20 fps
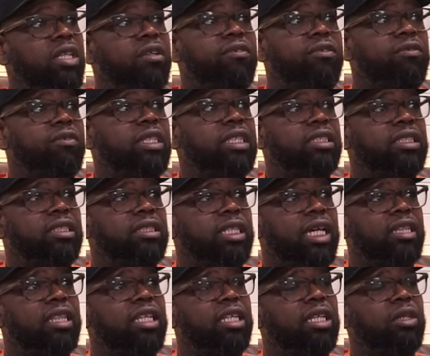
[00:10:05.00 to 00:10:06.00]
different reasons.
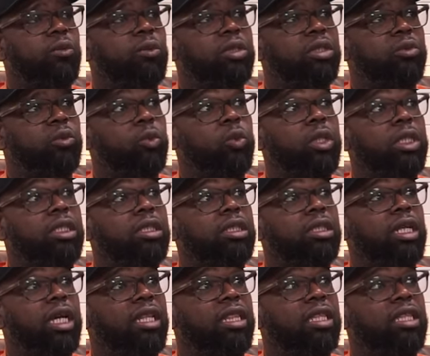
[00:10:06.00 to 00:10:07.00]
I think it was
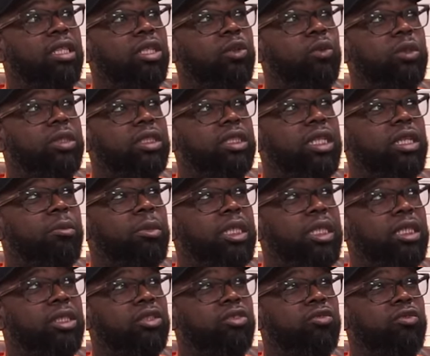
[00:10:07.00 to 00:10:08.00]
one. I think you were saying
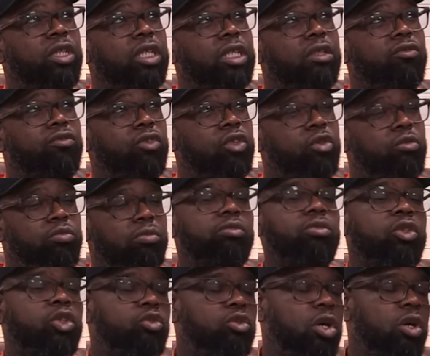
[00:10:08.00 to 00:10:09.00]
because you rec- re-
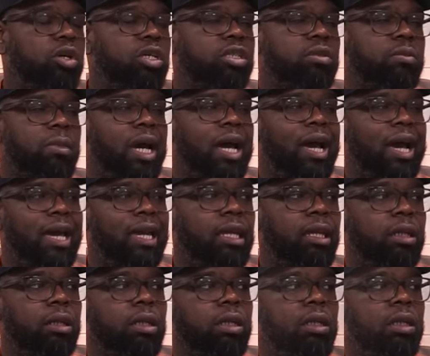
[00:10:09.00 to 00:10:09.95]
you noticed my height,